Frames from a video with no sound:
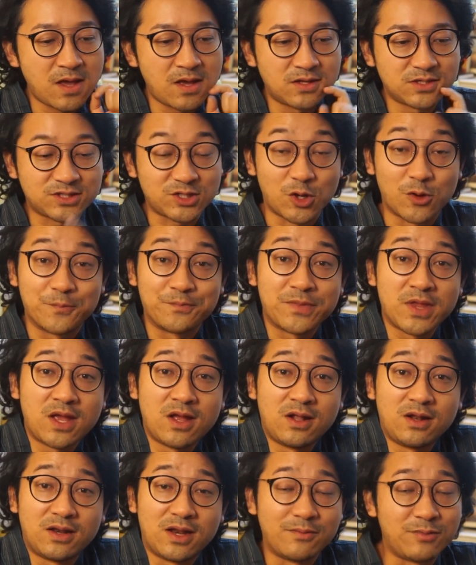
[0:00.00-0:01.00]
So
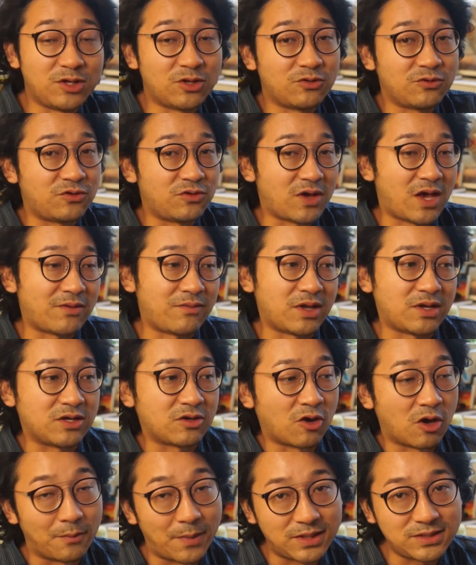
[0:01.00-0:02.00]
let me know if you have any
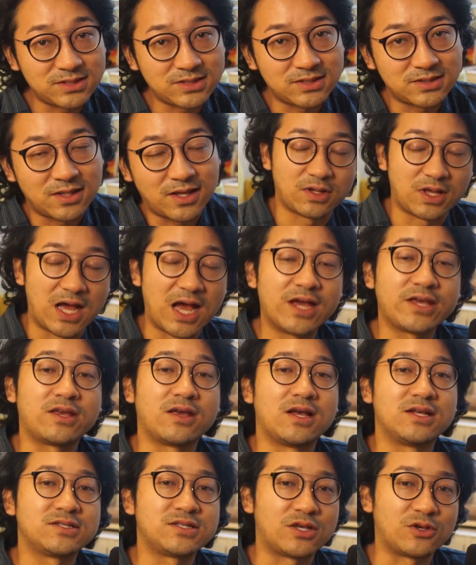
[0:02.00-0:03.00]
comments. I can
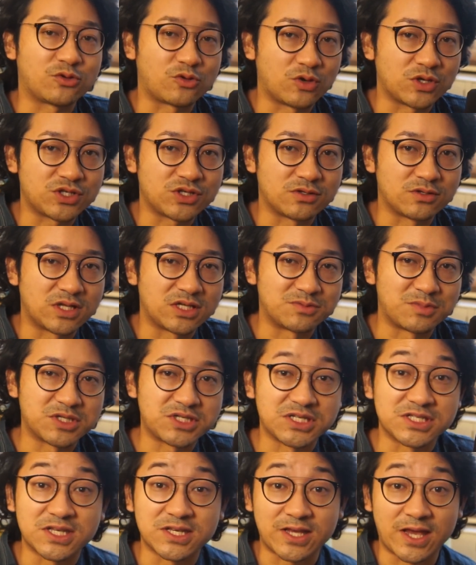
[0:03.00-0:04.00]
answer your question as
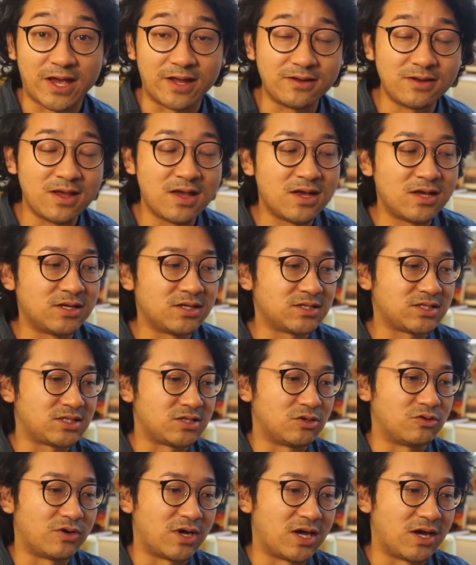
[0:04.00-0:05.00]
much as I can.
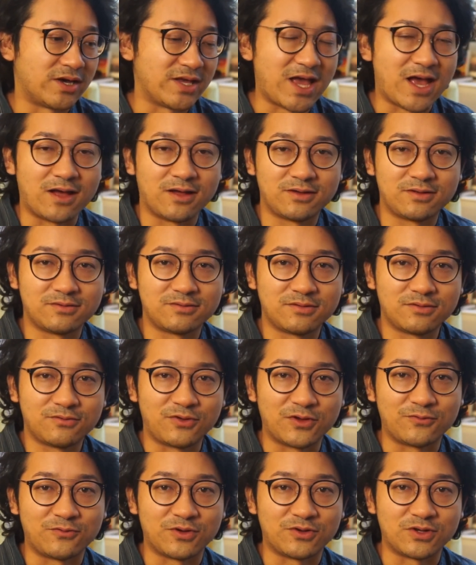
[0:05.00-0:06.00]
So yeah,
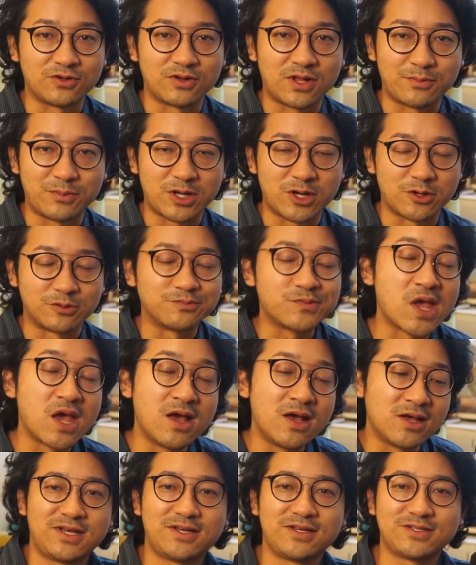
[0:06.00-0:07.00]
feel free to let me know.
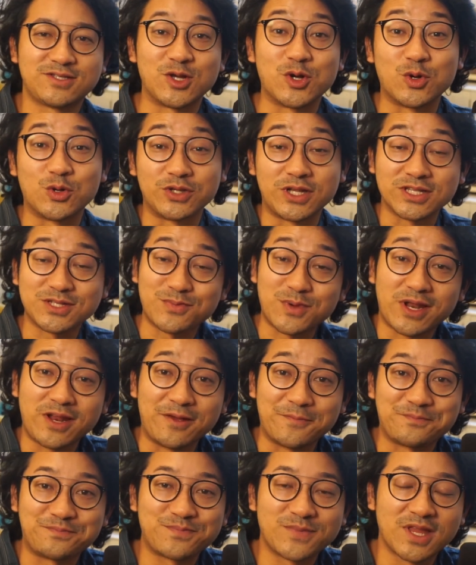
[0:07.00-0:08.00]
So that's been
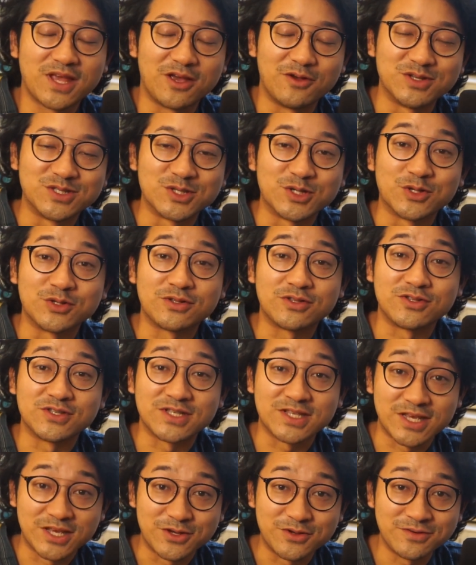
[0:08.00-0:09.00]
it. It was good to
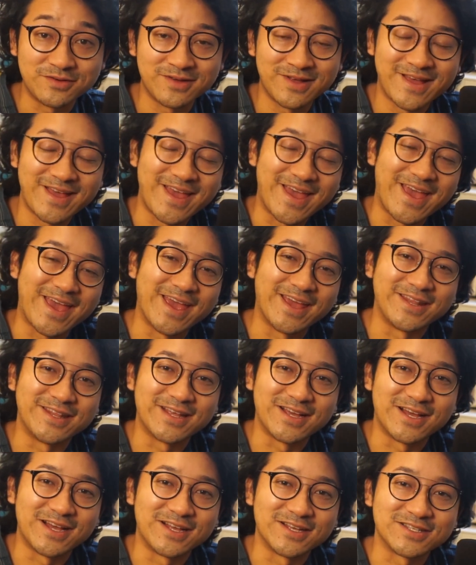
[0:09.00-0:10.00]
see you, and
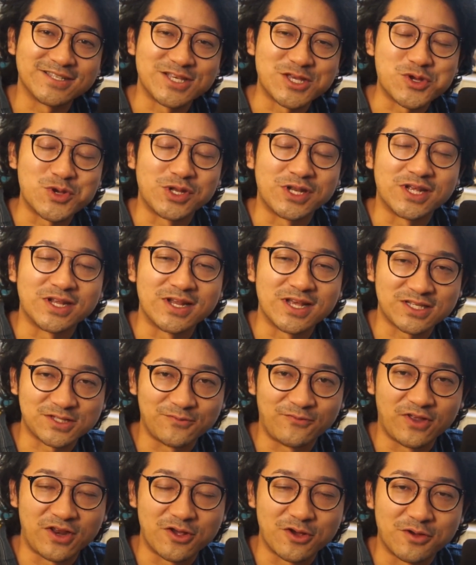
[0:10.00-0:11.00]
see you in the next
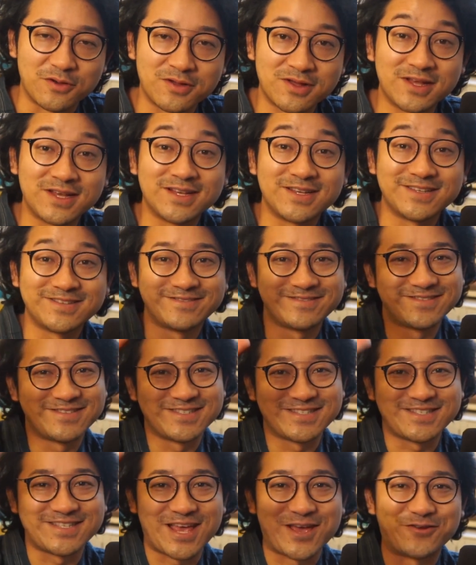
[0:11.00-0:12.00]
video.
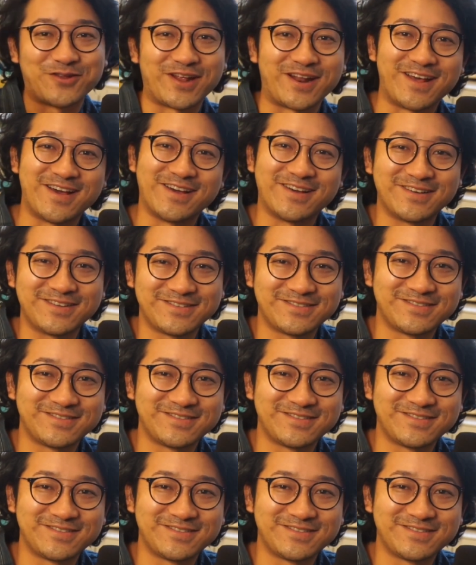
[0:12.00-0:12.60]
Sayonara.